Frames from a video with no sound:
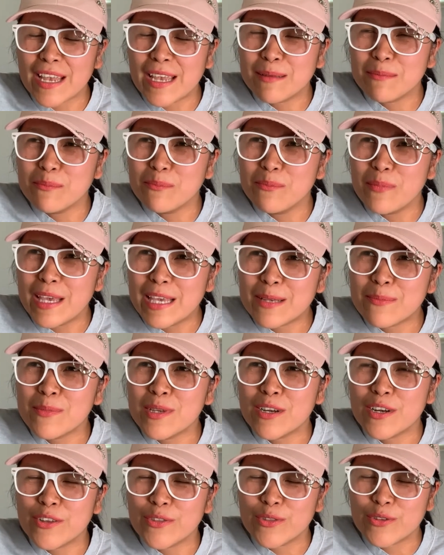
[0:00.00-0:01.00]
and make
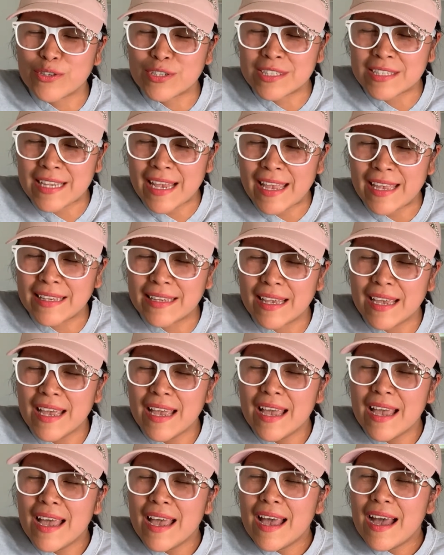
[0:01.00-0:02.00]
me understand
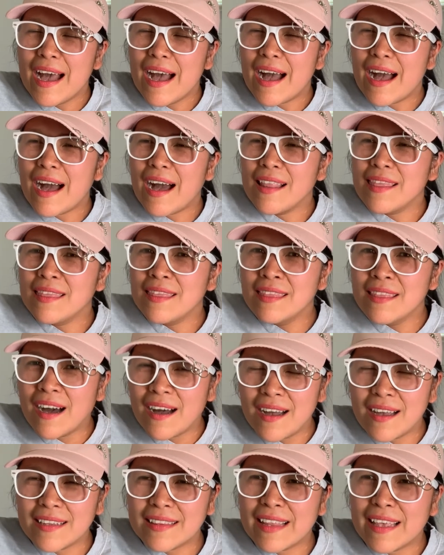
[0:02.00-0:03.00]
a lot?